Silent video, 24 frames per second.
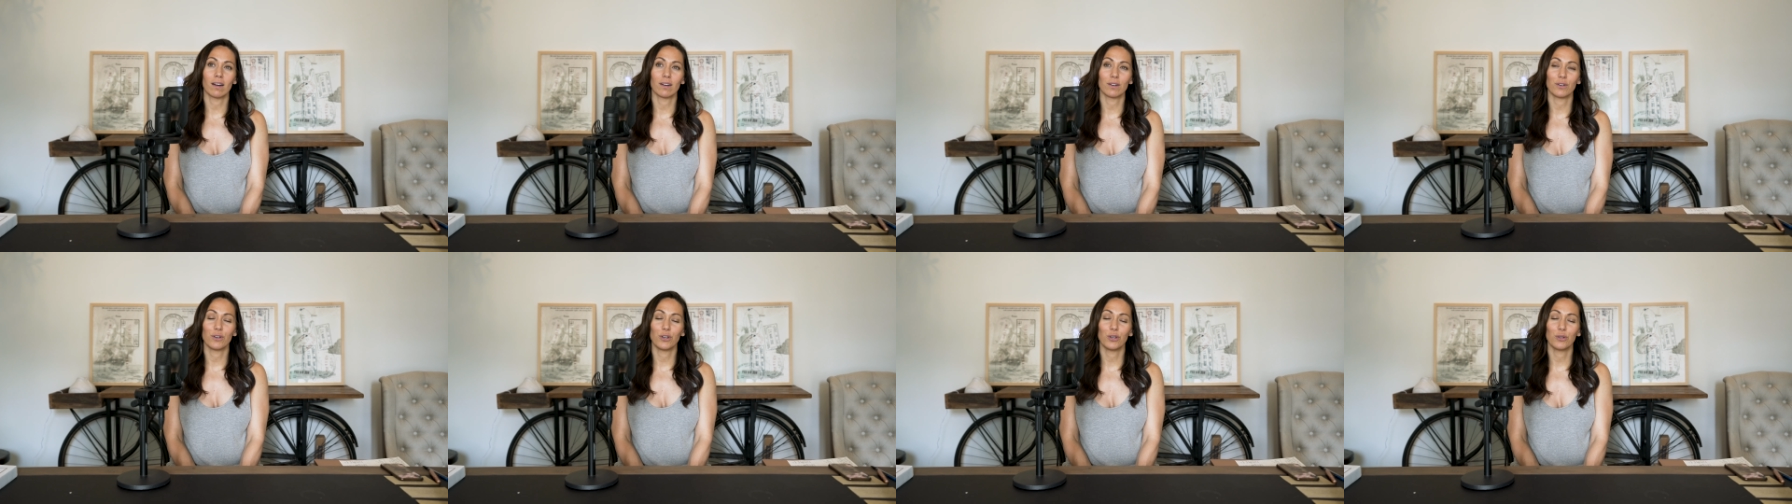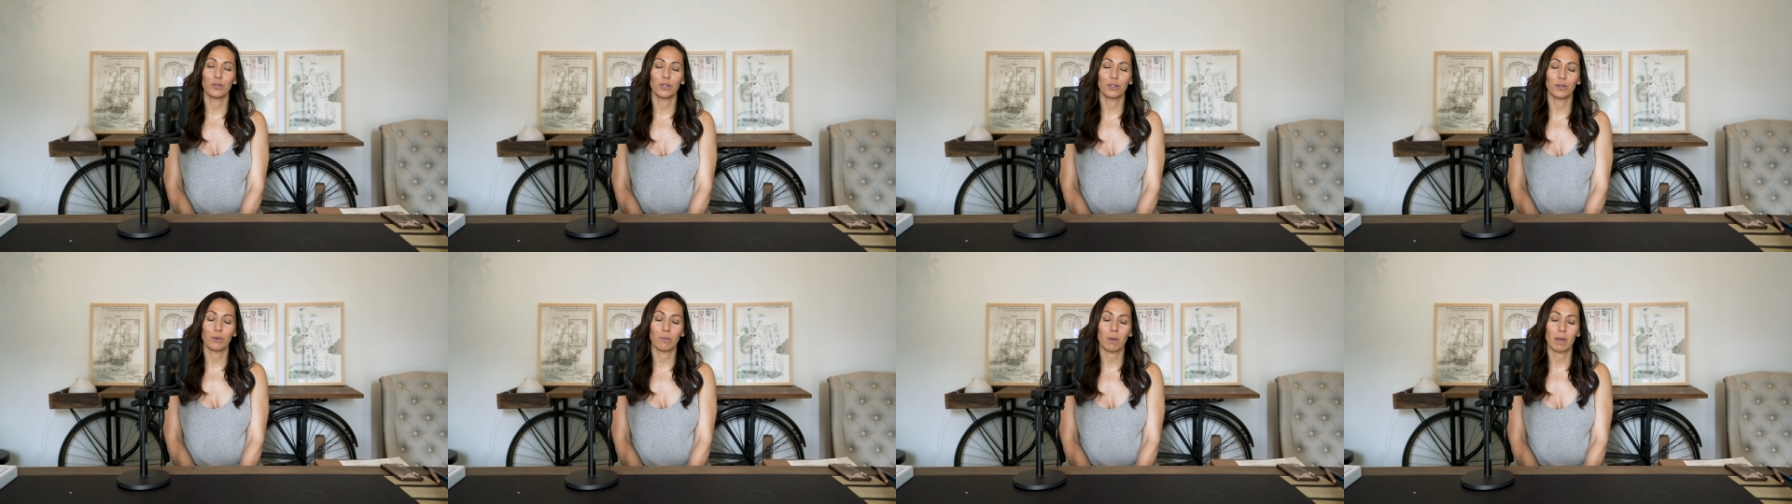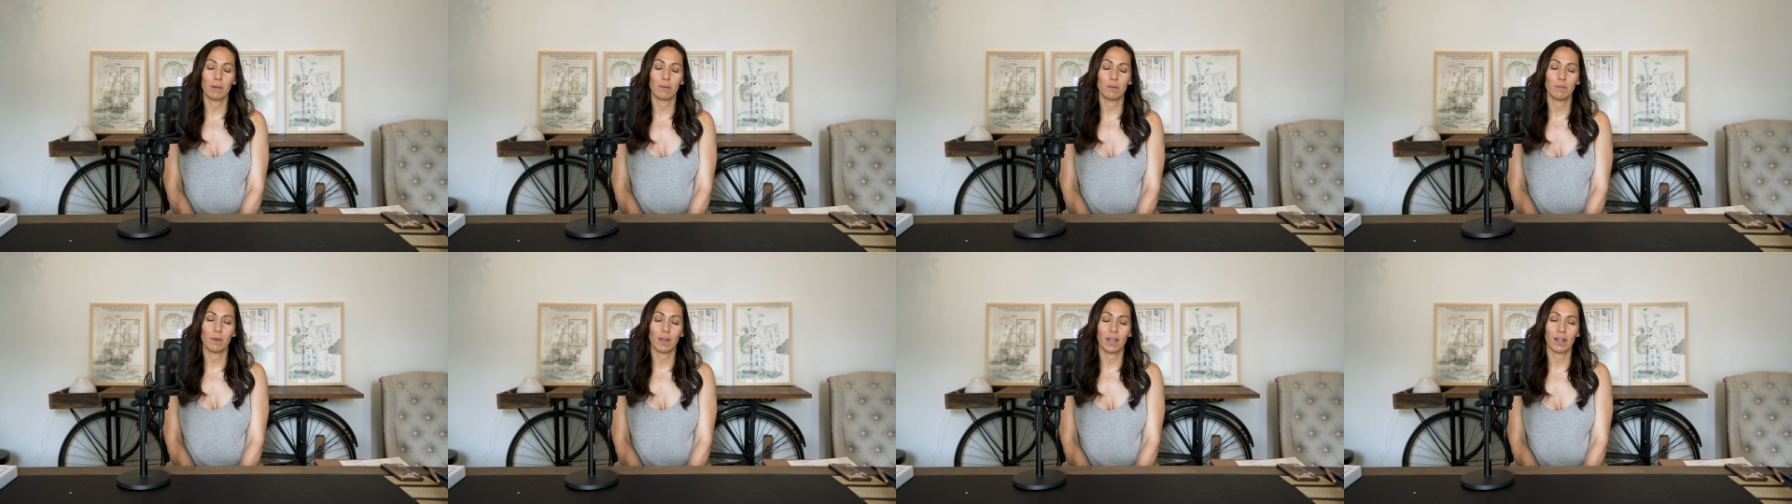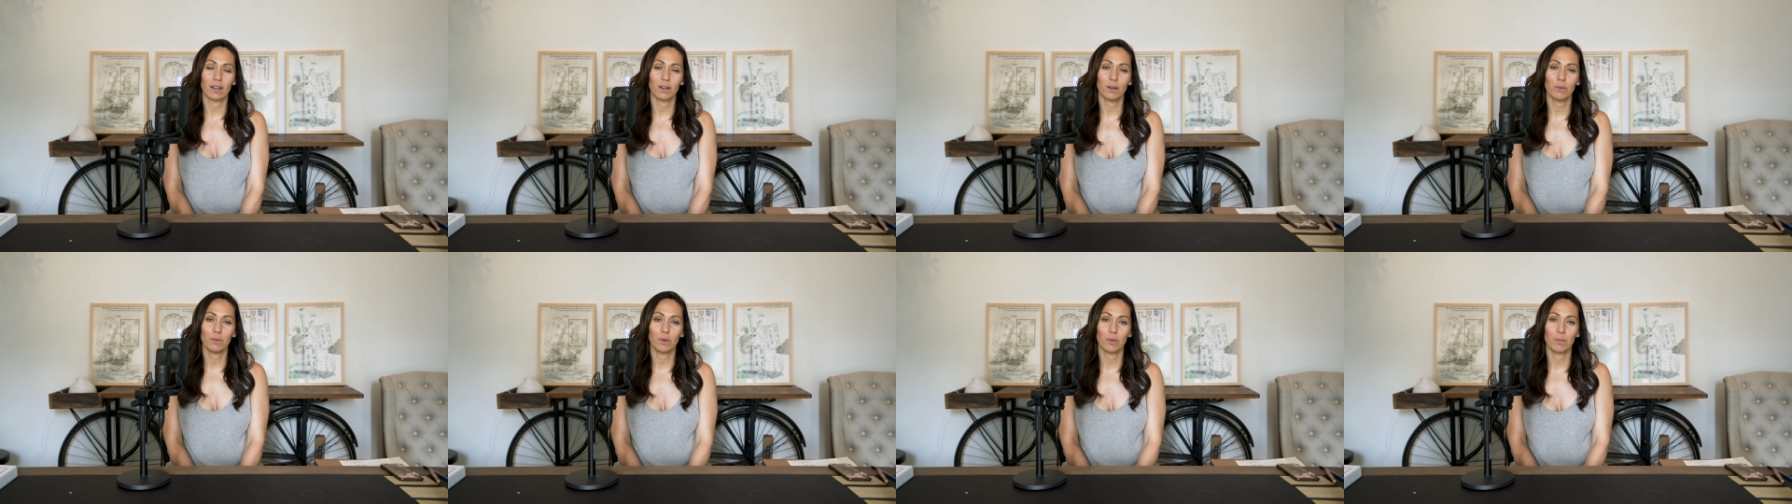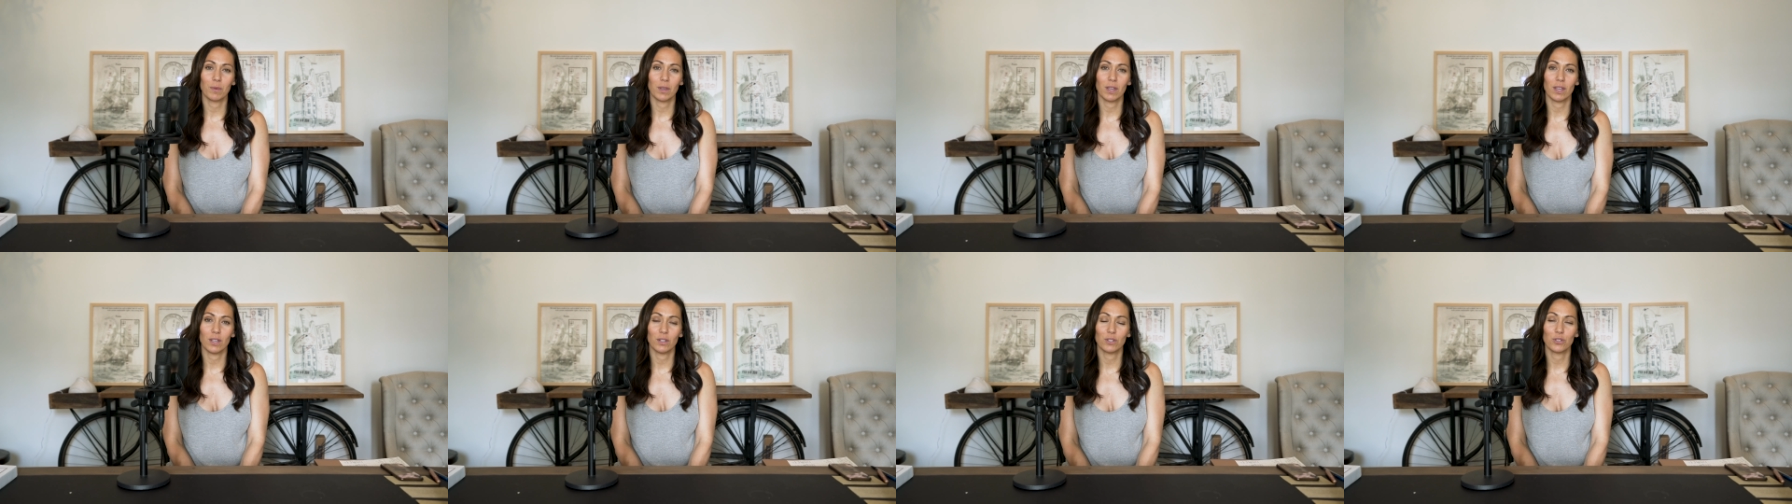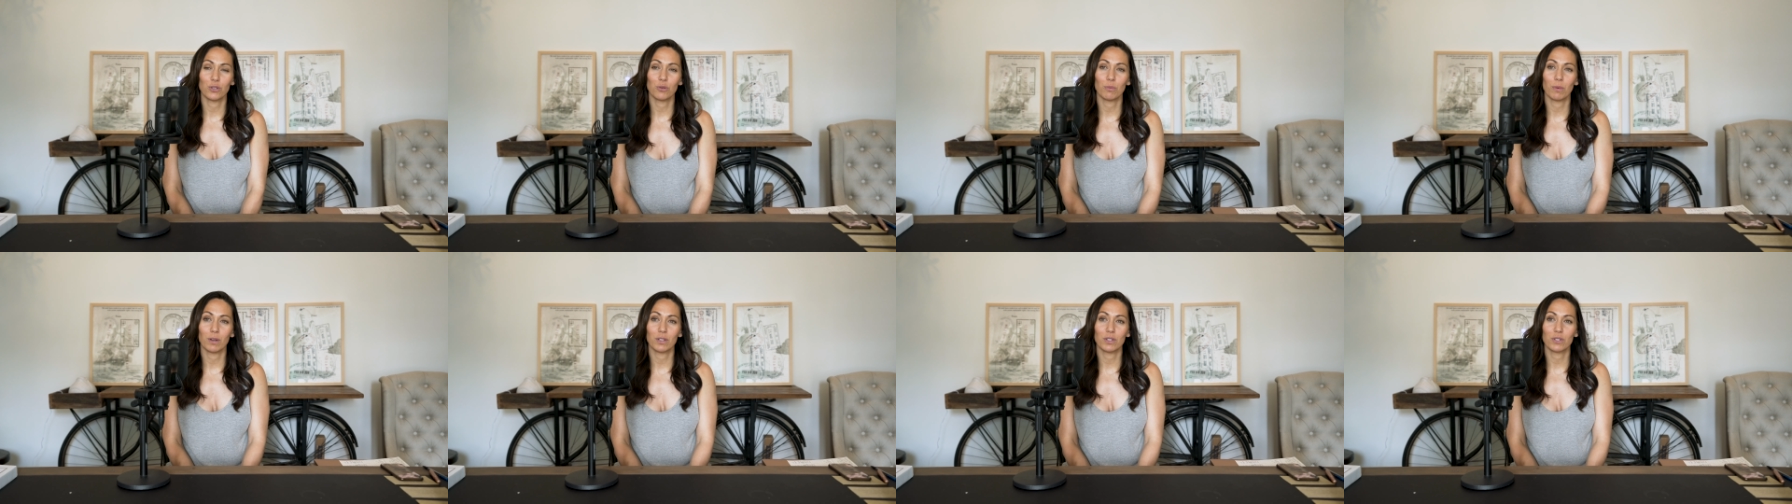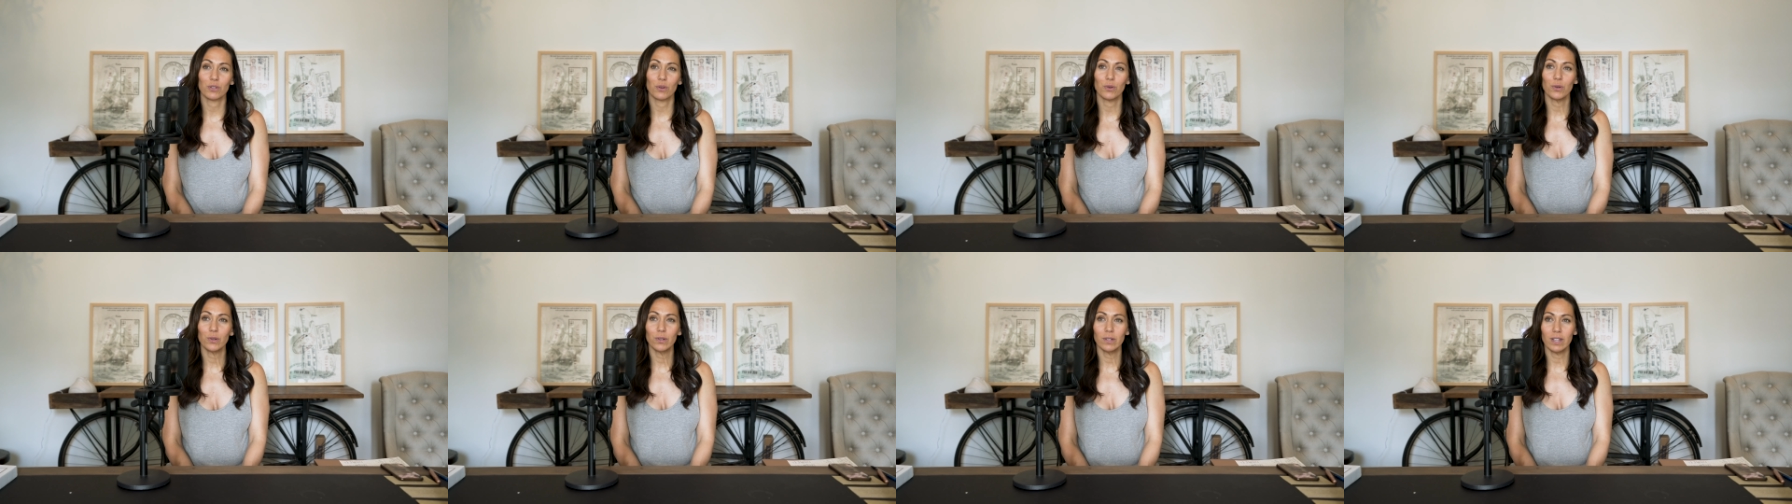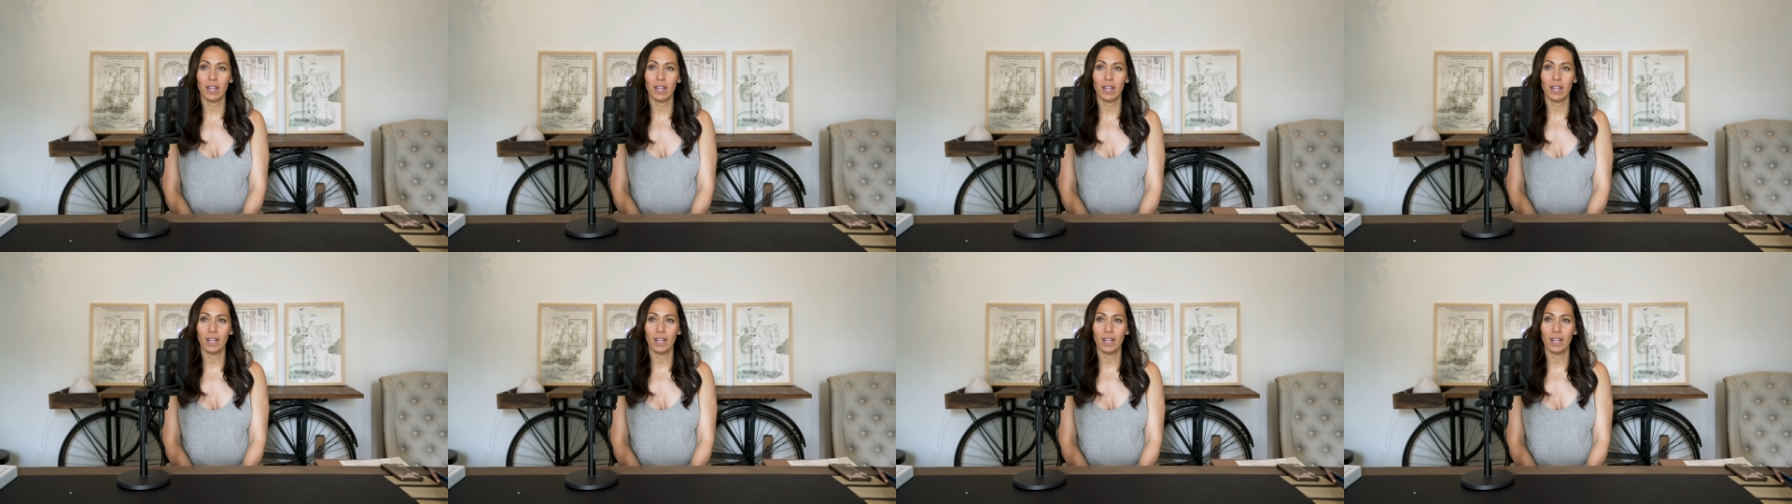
new little baby Banner will be two months old.